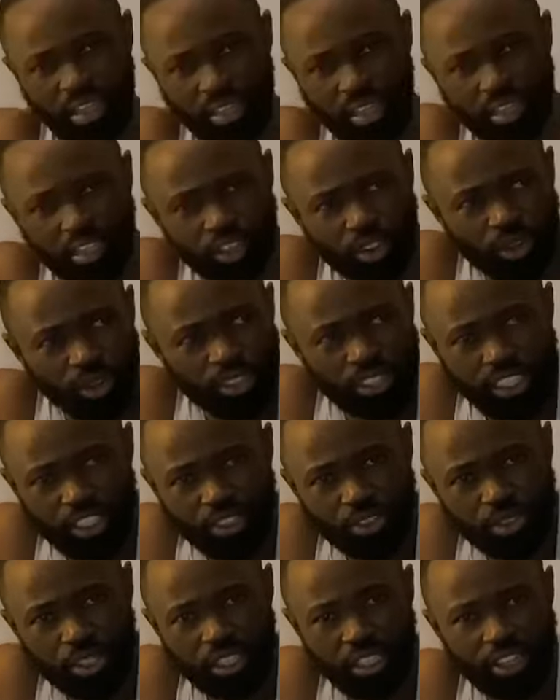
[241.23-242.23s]
Then he
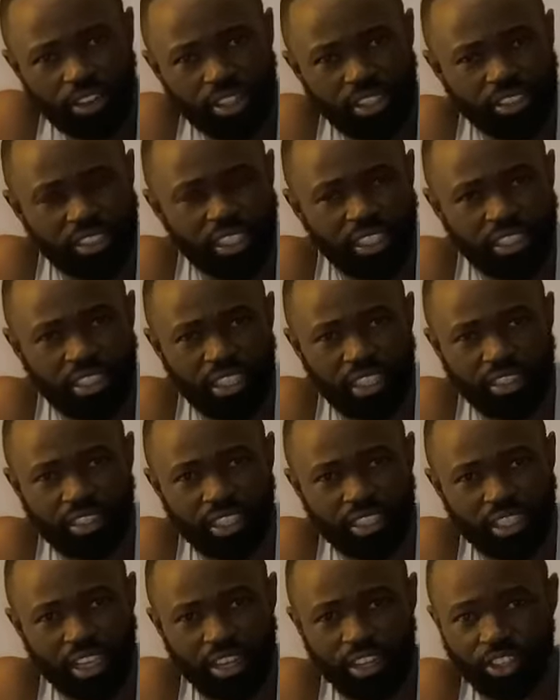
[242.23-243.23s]
continued in the residences
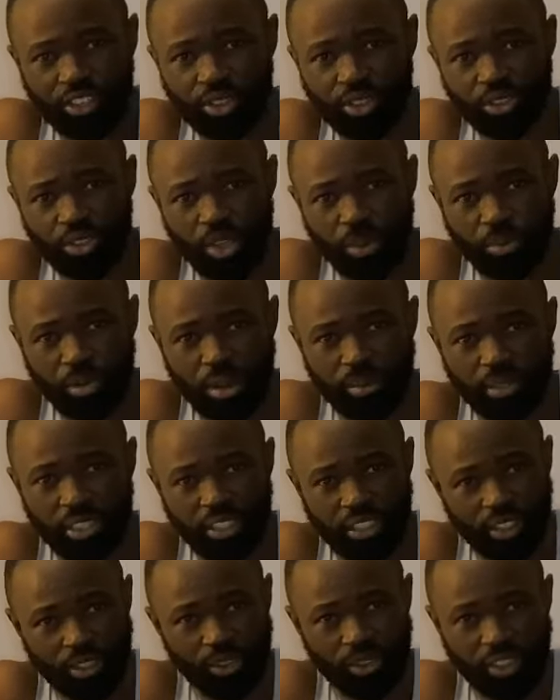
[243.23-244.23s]
at Carrington, so he probably
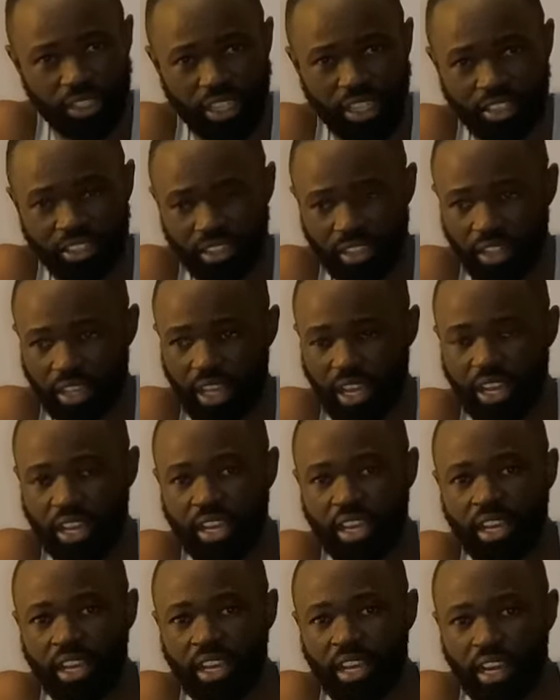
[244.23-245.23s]
still stays in there,
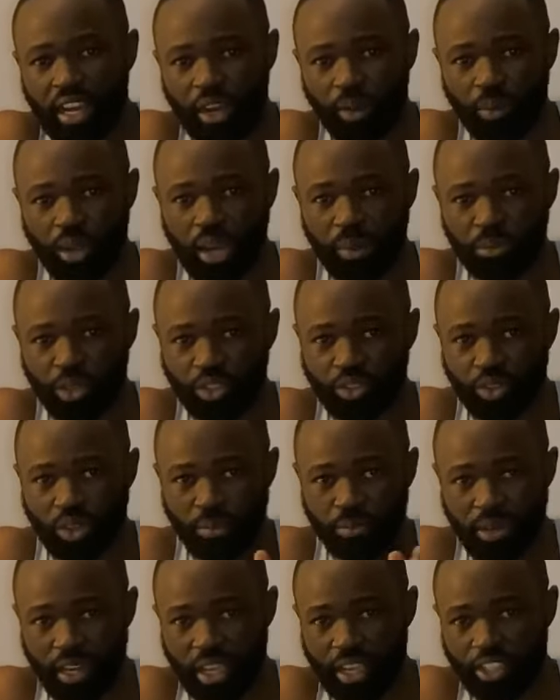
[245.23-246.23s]
where most of
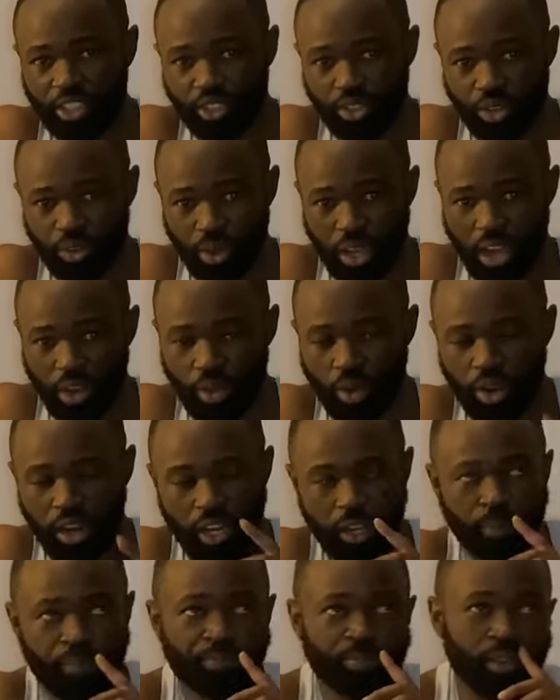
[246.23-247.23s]
the players, you know, were
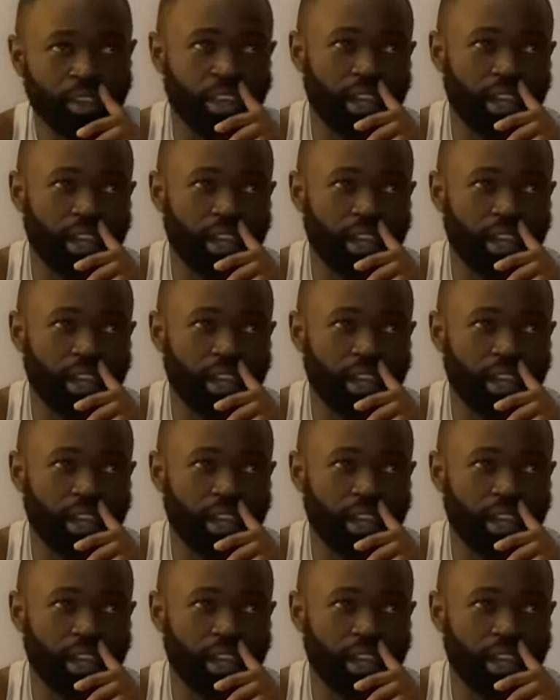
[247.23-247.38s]
going.